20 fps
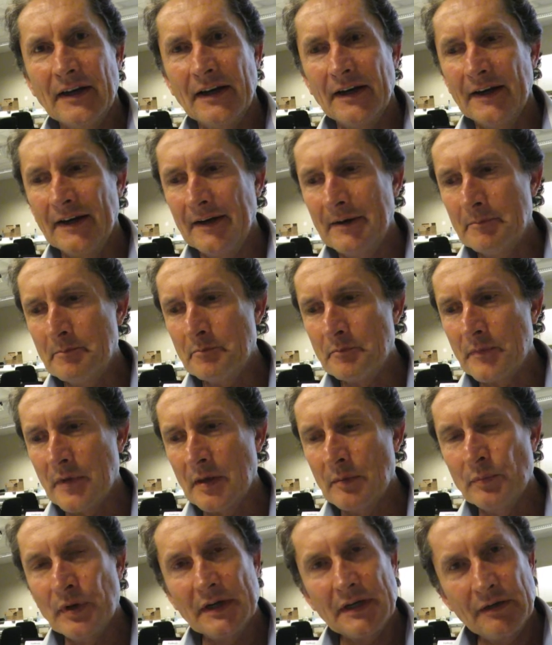
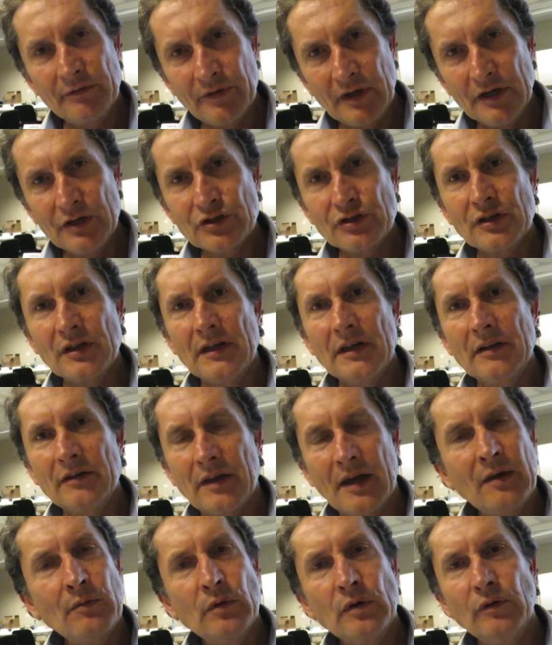But eventually
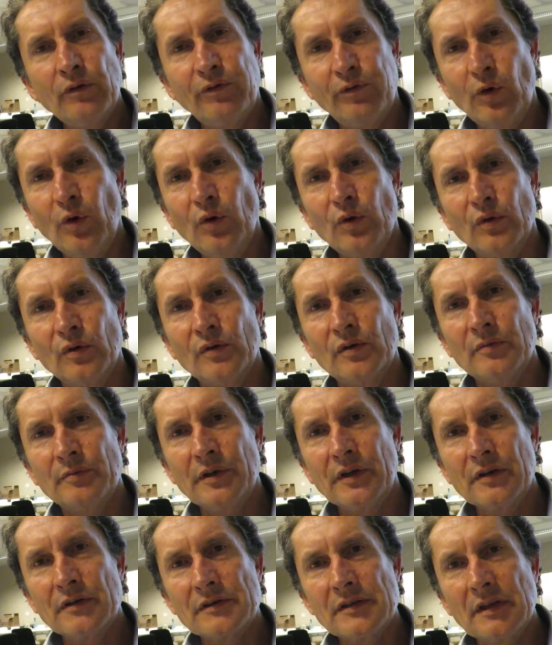they will fall
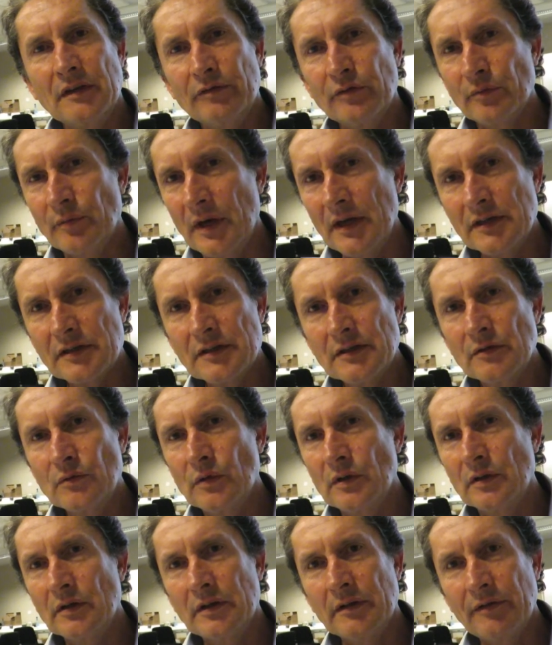because the information
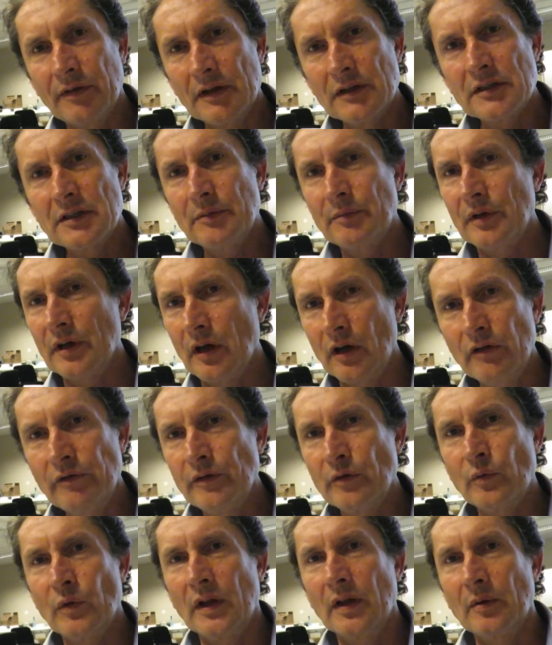will eventually be
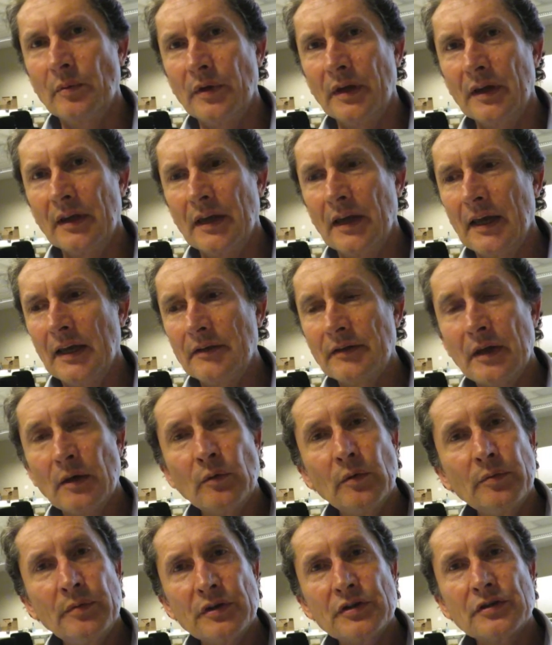overwhelming and they
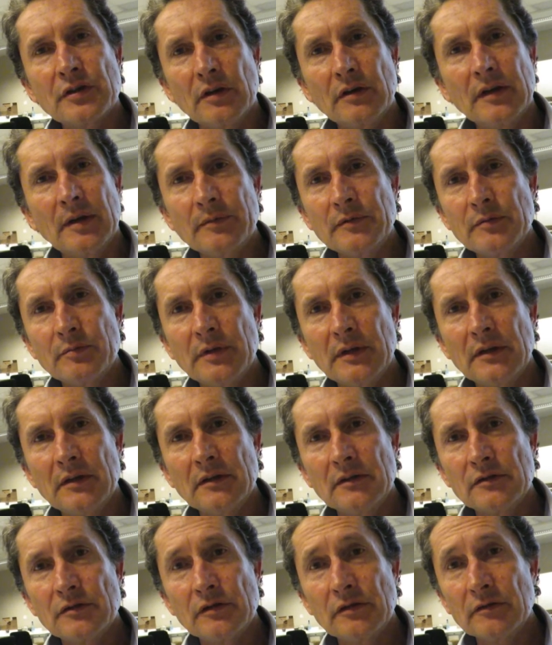will be shown up
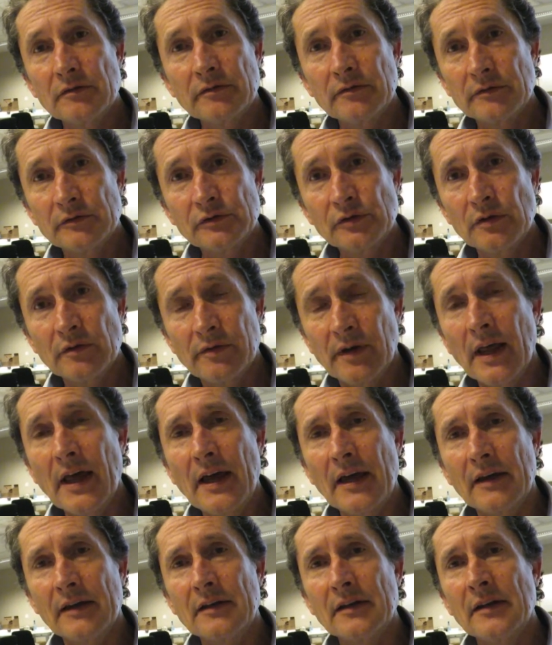to have
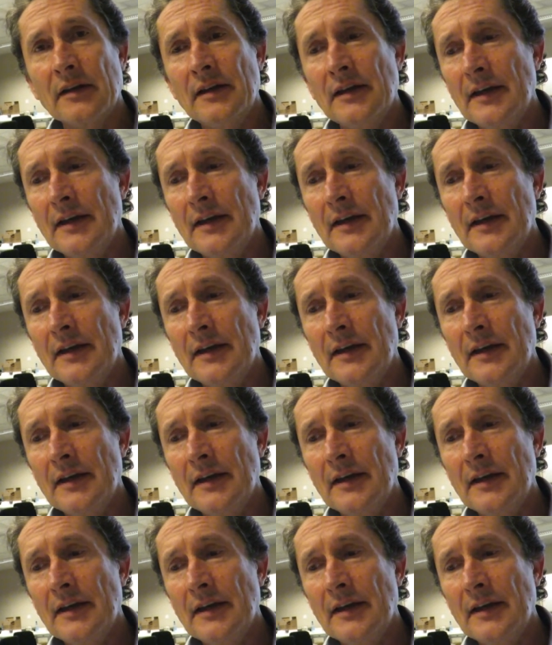lied.